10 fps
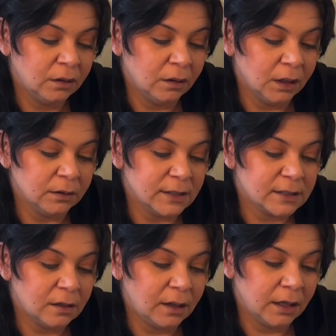on this
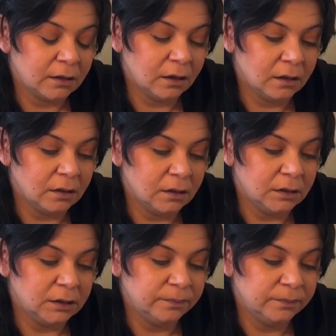clock card,